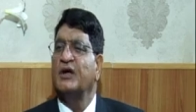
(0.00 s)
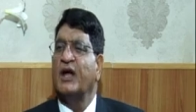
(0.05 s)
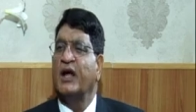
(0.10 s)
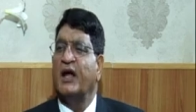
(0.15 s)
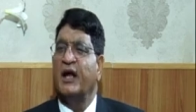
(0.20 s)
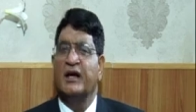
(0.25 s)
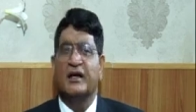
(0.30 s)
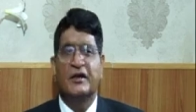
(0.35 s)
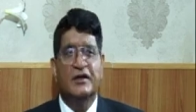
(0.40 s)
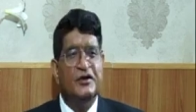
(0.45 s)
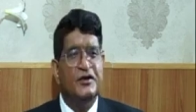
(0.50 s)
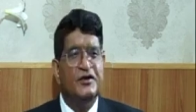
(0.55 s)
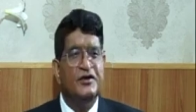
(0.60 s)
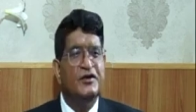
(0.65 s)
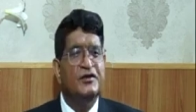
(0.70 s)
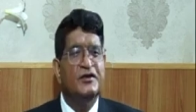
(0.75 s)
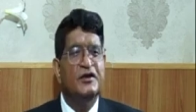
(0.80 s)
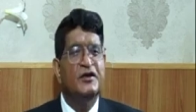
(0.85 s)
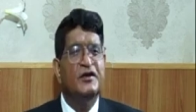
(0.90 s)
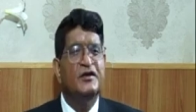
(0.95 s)
And this
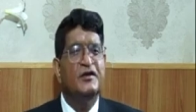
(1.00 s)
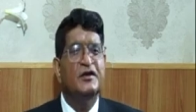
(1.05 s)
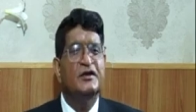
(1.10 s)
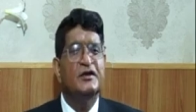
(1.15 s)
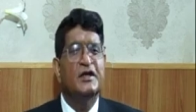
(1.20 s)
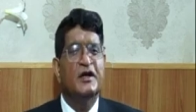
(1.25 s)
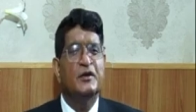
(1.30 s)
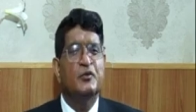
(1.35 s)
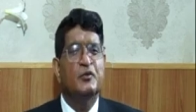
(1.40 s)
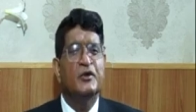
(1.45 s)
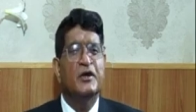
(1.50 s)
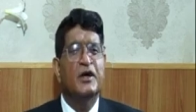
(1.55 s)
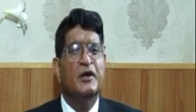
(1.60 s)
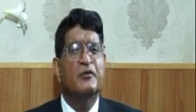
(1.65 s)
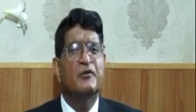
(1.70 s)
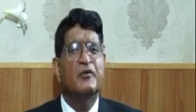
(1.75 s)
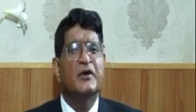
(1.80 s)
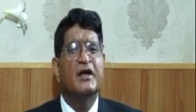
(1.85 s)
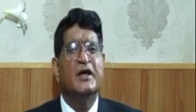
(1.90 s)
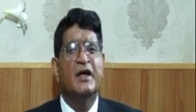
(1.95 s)
is the reason that we are
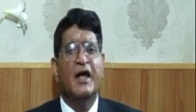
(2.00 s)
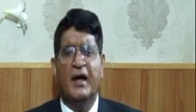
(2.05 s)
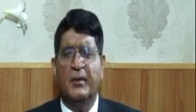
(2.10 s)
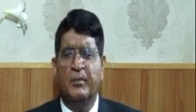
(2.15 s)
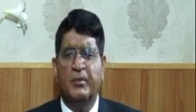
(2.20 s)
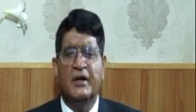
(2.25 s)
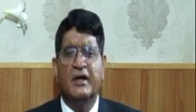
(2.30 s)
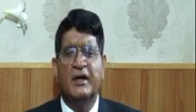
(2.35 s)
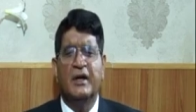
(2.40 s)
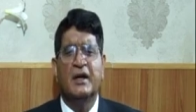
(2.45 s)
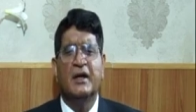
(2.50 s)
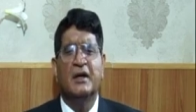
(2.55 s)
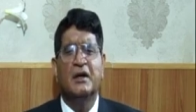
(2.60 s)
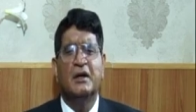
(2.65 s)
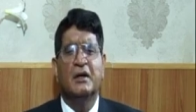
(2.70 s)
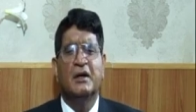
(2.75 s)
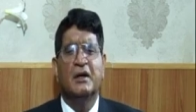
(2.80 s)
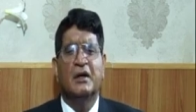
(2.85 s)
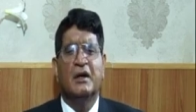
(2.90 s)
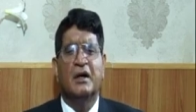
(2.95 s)
very happily
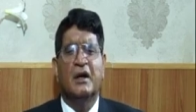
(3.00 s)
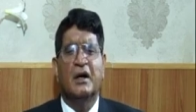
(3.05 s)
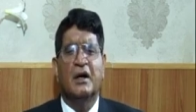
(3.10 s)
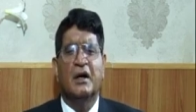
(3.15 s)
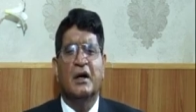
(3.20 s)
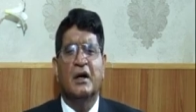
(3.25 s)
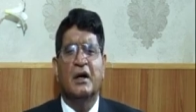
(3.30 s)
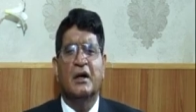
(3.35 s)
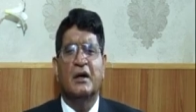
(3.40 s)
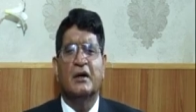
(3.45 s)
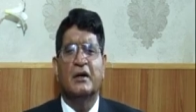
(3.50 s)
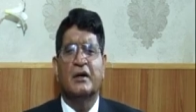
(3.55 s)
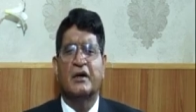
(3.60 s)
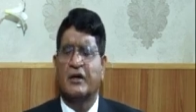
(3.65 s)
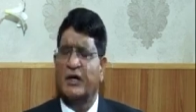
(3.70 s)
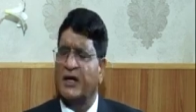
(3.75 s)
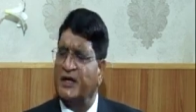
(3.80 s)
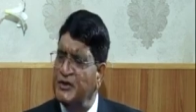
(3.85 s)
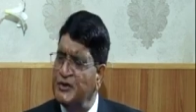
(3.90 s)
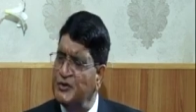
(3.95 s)

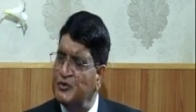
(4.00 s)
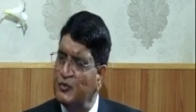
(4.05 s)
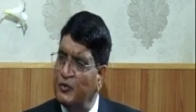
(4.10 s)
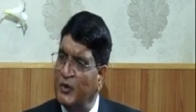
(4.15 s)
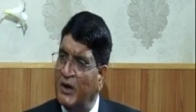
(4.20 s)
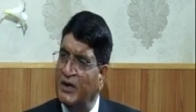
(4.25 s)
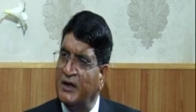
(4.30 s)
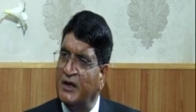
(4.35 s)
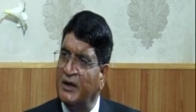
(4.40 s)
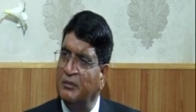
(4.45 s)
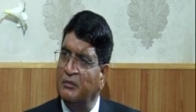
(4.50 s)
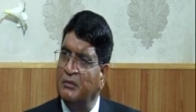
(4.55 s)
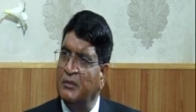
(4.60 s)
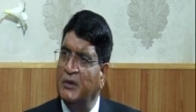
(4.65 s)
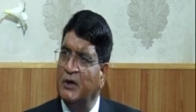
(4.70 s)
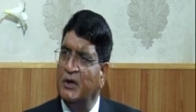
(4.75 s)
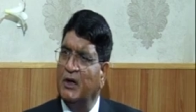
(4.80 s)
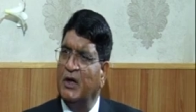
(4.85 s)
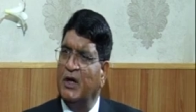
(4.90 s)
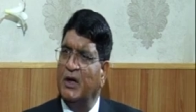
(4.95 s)
ready to welcome.
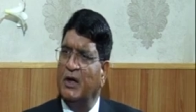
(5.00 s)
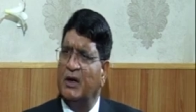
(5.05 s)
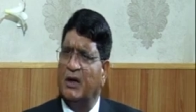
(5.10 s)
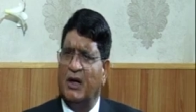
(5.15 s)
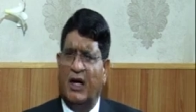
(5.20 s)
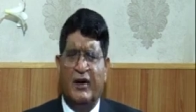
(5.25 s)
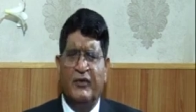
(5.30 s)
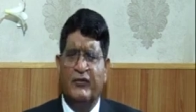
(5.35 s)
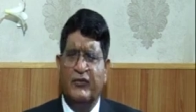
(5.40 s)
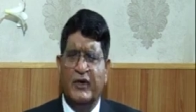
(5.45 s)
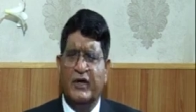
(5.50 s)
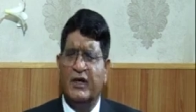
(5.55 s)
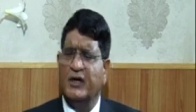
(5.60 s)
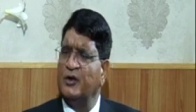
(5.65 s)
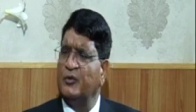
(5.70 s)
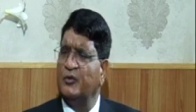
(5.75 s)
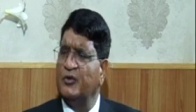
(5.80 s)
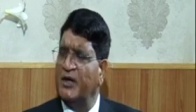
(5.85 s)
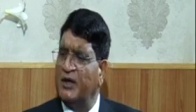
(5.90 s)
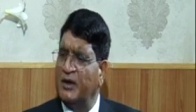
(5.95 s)
Every year
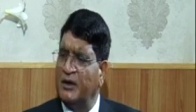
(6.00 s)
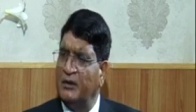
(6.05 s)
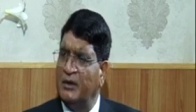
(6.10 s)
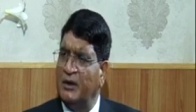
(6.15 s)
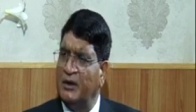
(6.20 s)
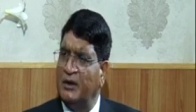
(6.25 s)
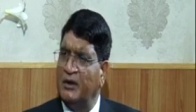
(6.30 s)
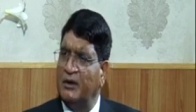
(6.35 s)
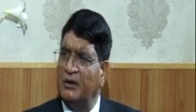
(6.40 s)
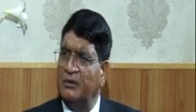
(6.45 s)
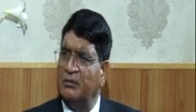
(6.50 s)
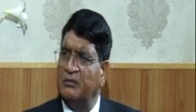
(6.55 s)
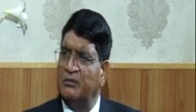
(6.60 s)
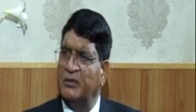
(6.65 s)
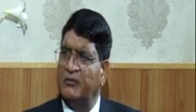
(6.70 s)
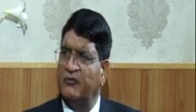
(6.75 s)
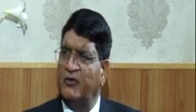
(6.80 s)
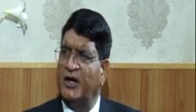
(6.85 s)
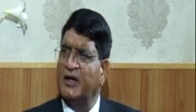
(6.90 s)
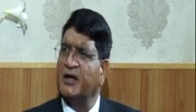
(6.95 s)
we are
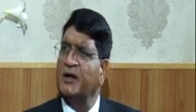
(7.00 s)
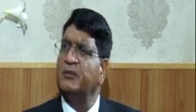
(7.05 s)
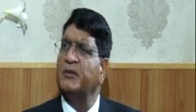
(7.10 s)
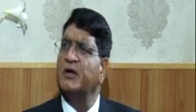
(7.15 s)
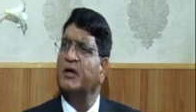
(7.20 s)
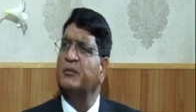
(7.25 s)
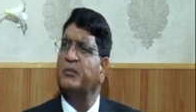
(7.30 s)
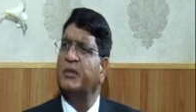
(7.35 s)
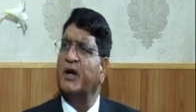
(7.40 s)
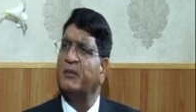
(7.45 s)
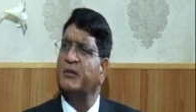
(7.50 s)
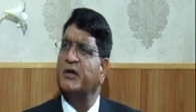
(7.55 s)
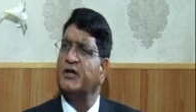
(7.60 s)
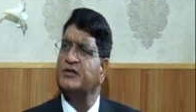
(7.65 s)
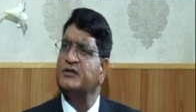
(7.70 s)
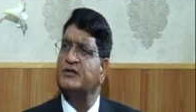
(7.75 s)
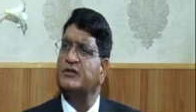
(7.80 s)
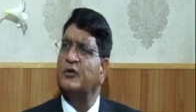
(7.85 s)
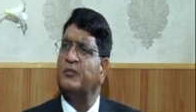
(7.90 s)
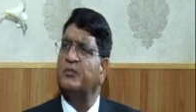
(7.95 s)
welcoming Prime
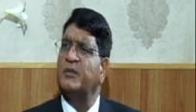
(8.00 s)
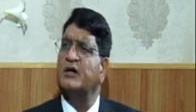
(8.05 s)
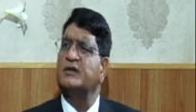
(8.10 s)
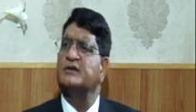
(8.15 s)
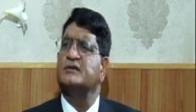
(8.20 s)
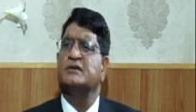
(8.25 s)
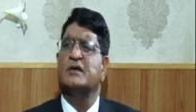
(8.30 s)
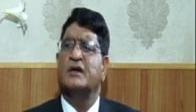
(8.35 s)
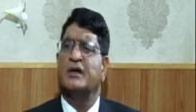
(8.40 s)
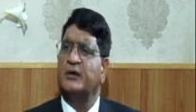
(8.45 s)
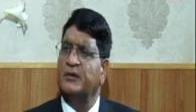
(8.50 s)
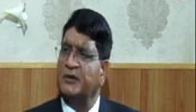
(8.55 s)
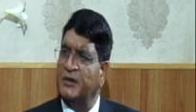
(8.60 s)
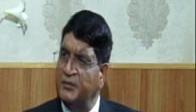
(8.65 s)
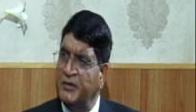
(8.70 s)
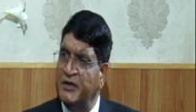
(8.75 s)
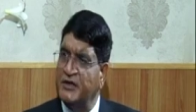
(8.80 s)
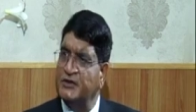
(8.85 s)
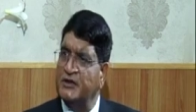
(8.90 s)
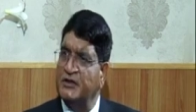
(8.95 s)
Minister of Pakistan and the
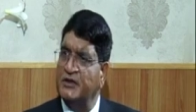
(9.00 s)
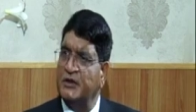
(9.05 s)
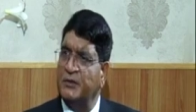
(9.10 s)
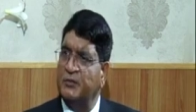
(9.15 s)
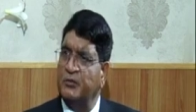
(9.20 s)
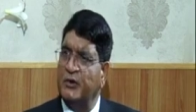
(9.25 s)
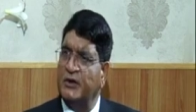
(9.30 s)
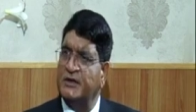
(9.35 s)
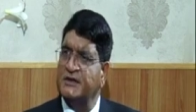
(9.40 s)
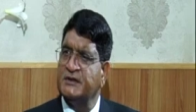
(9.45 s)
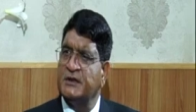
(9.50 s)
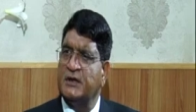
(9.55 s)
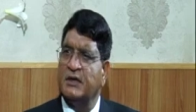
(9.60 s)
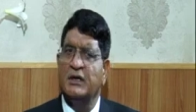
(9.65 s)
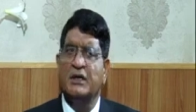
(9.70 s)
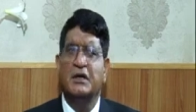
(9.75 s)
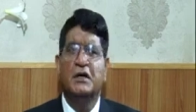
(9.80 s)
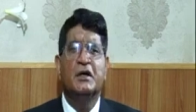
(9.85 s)
President of Pakistan.